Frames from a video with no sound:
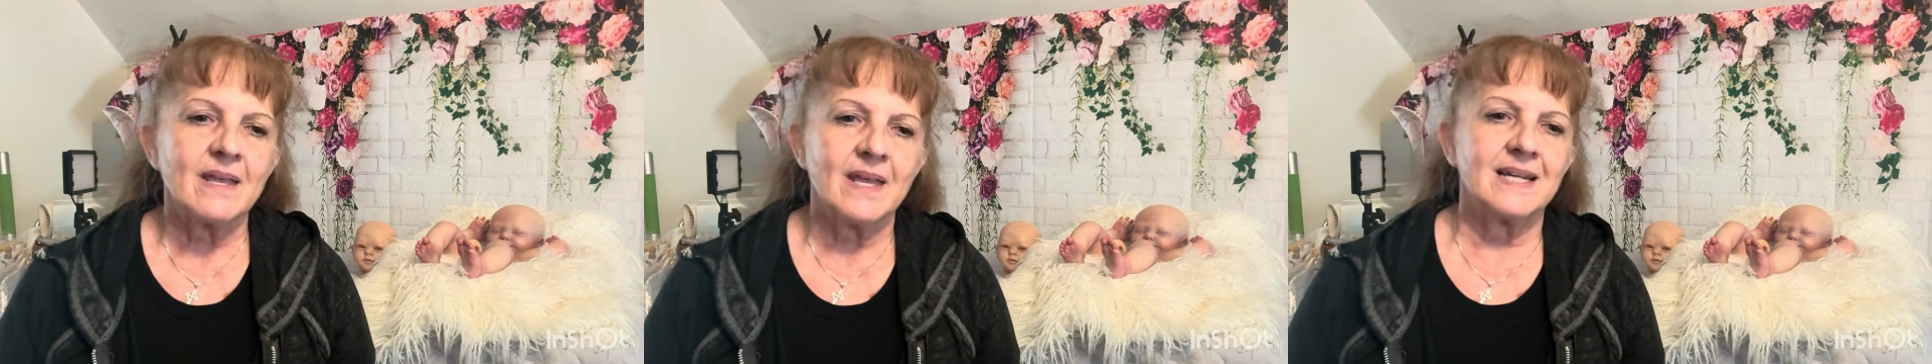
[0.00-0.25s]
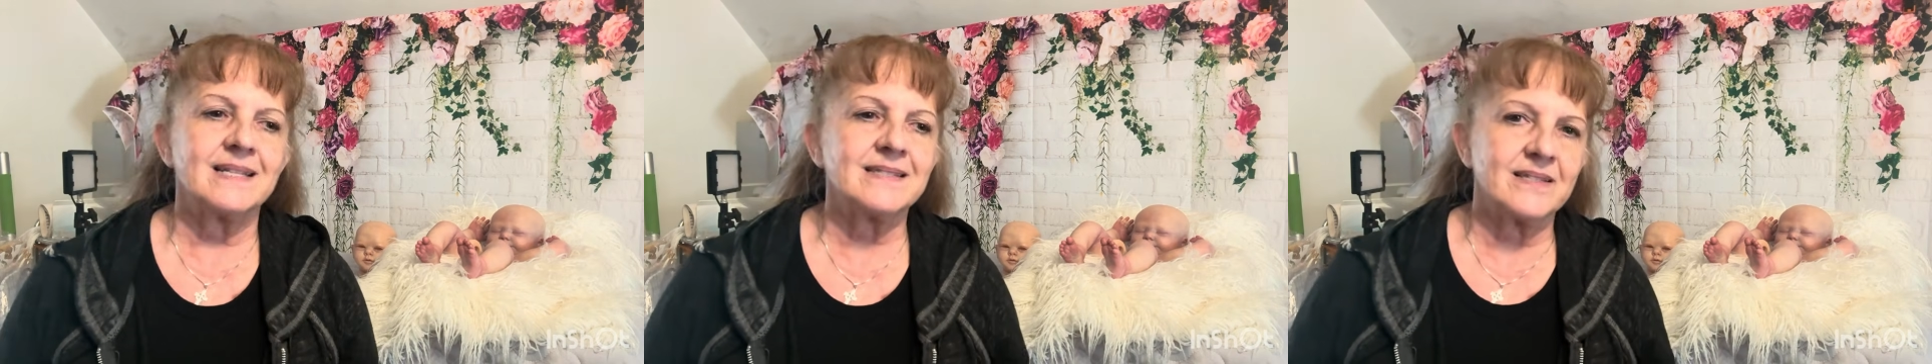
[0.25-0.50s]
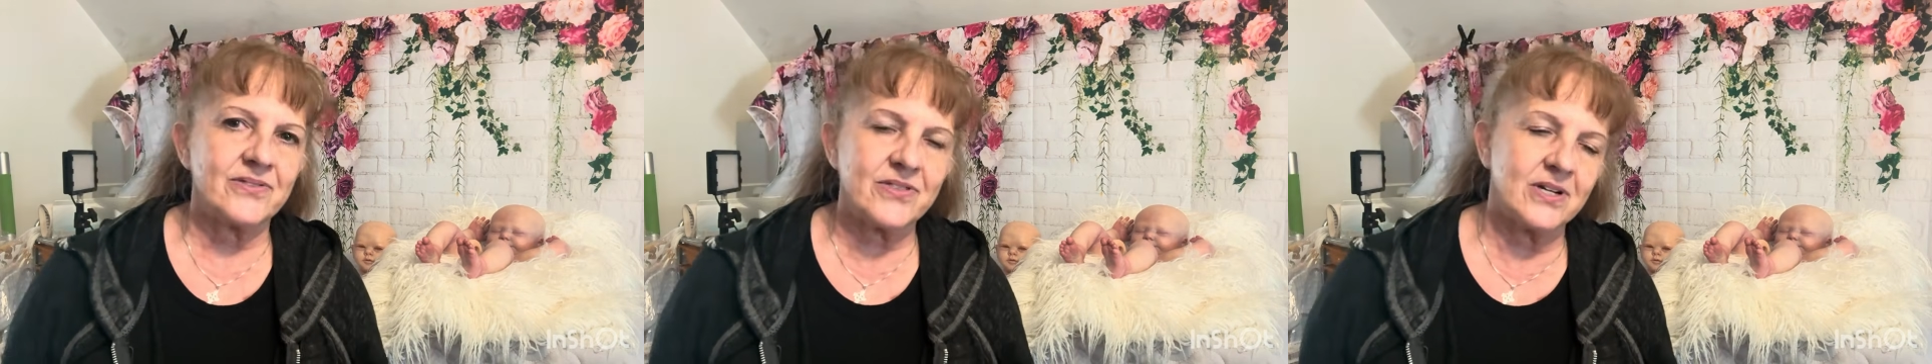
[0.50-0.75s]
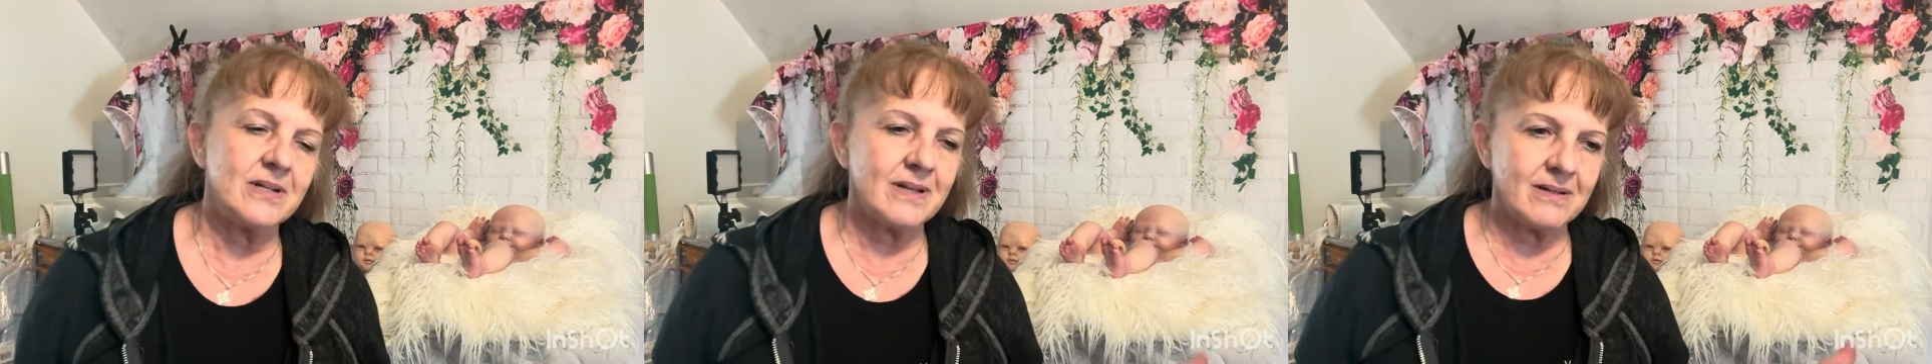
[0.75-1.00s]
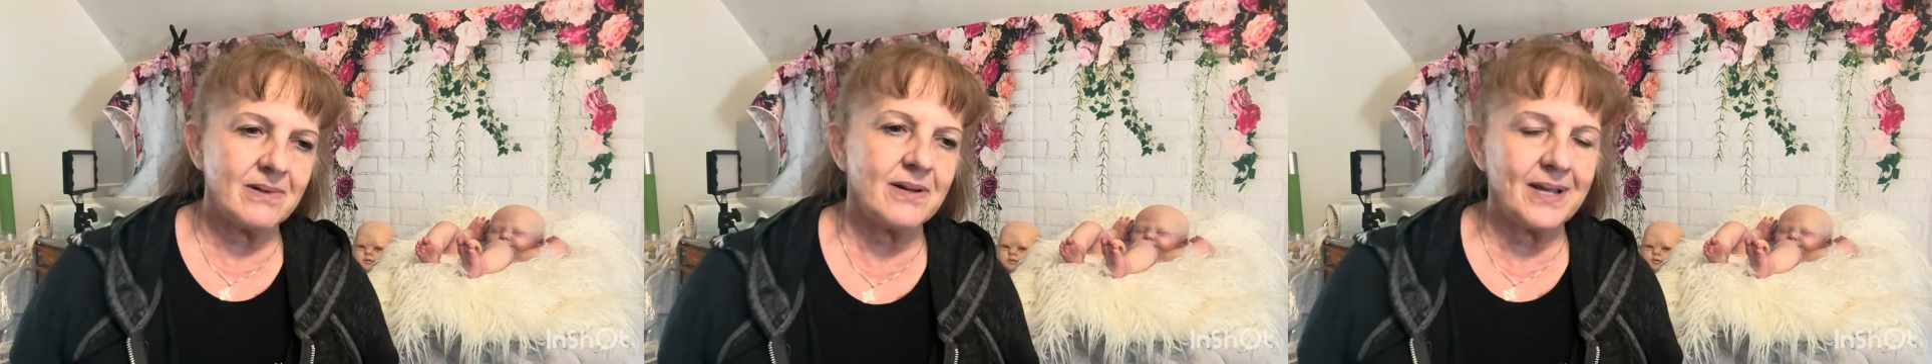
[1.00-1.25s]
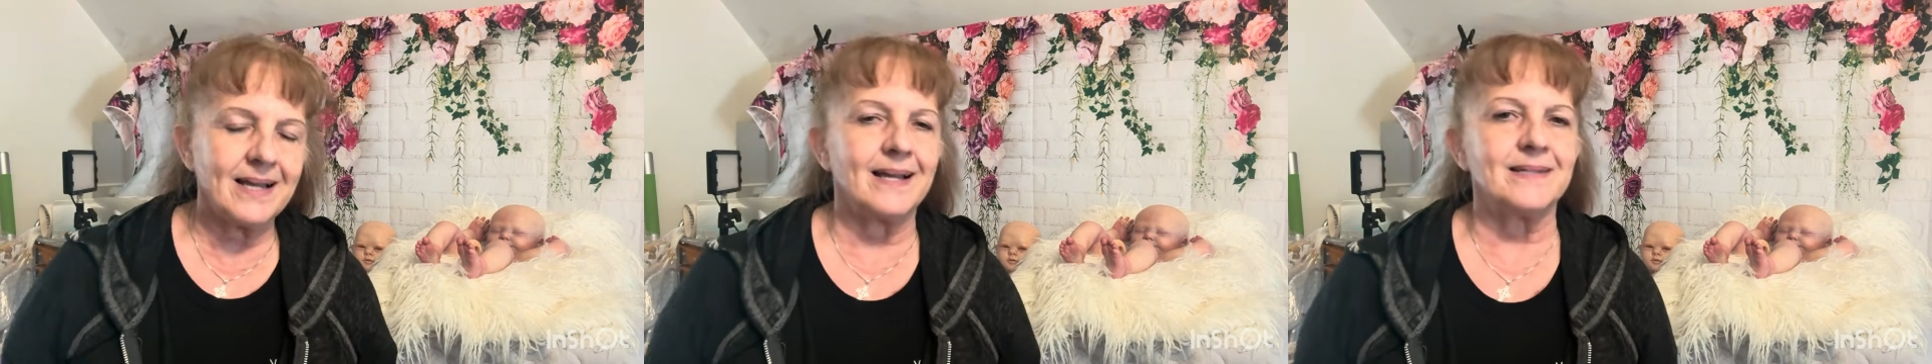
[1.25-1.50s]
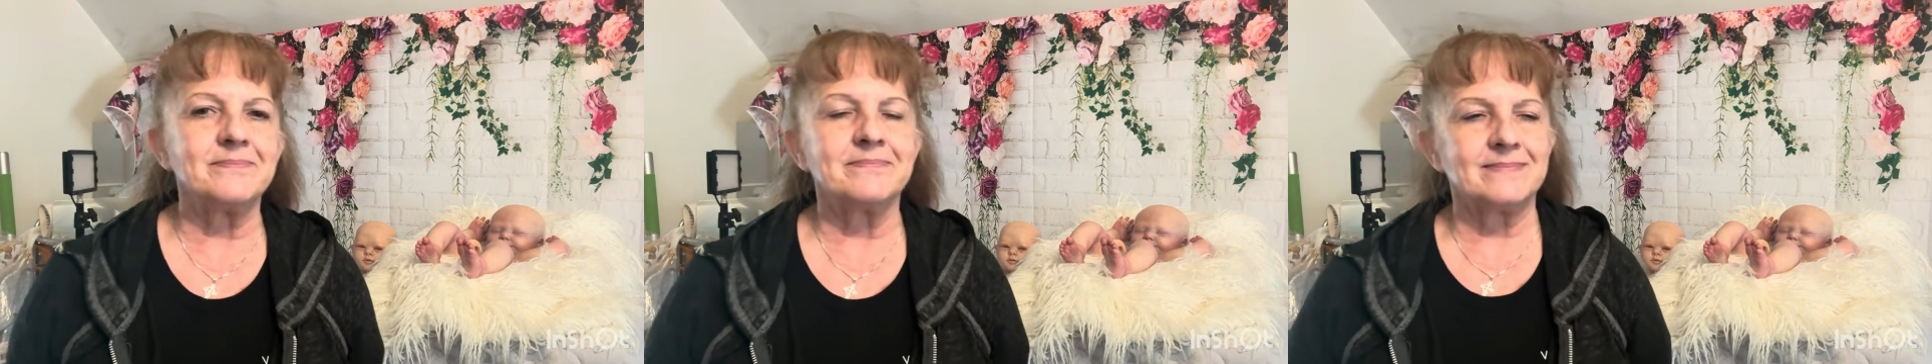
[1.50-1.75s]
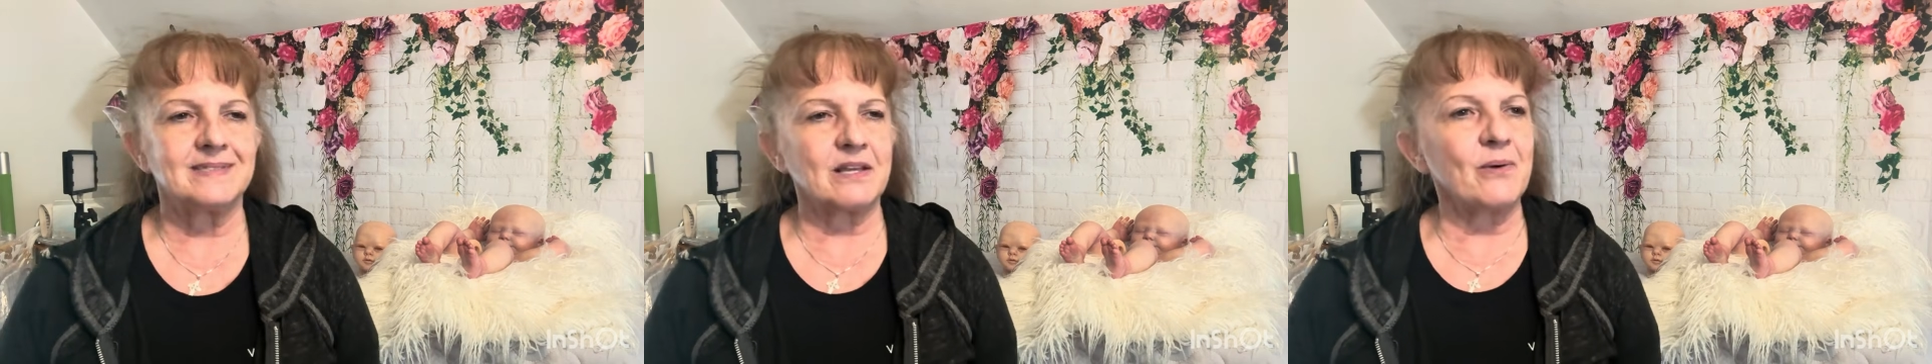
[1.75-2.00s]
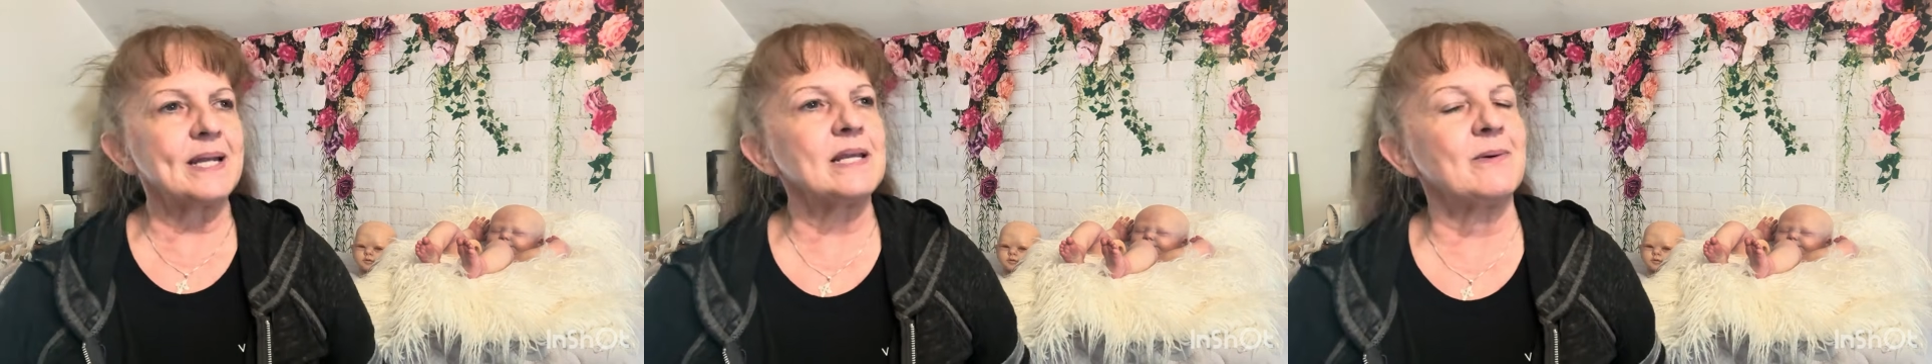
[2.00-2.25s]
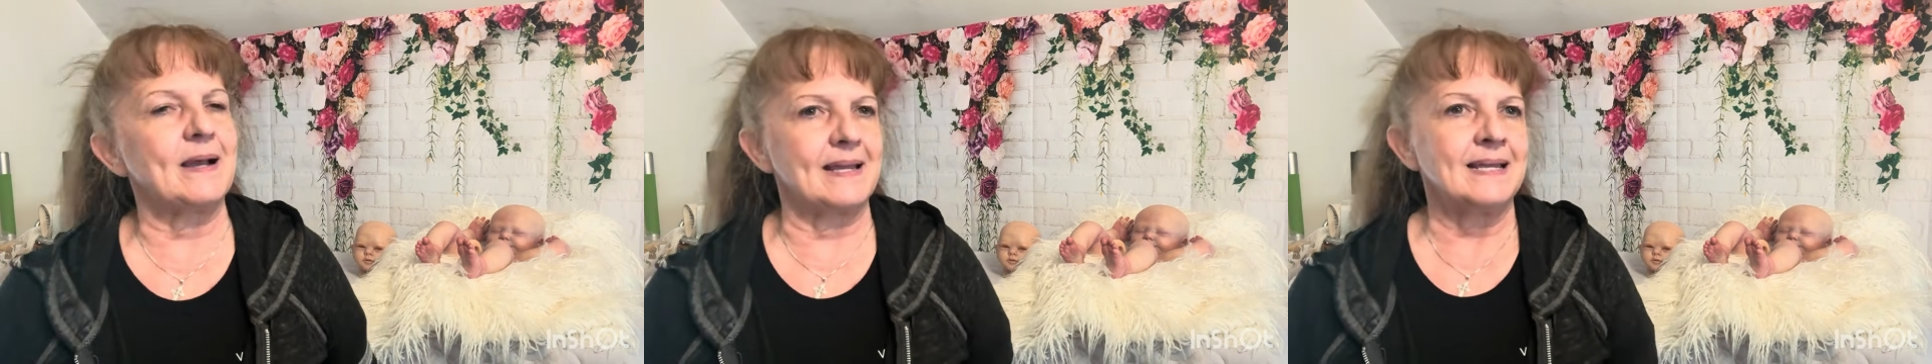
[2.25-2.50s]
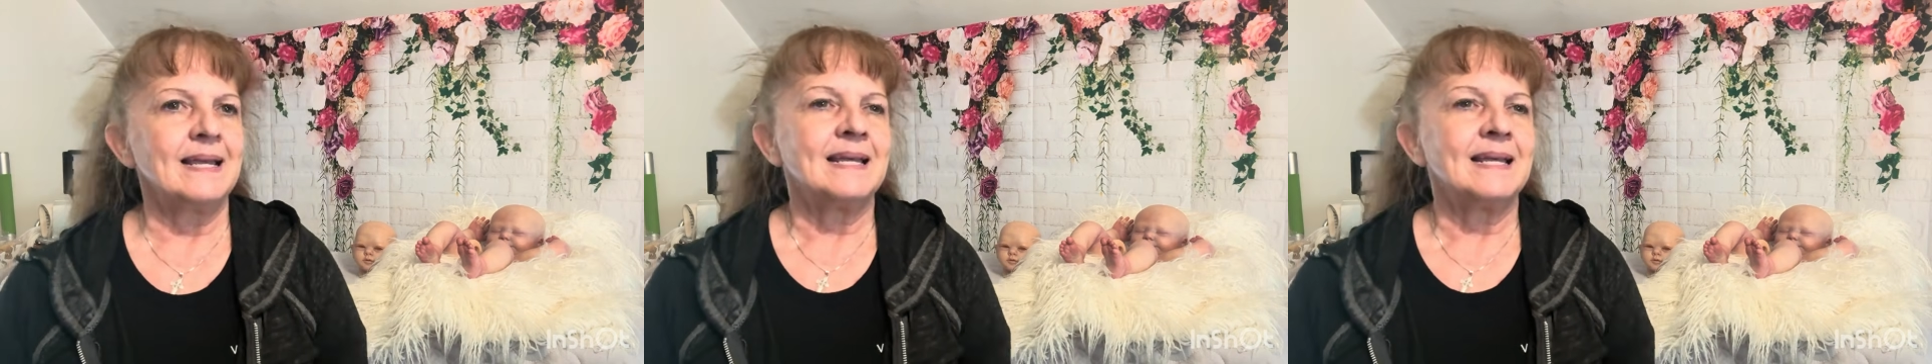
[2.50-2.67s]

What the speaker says: and I still thought, oh, okay. So anyway,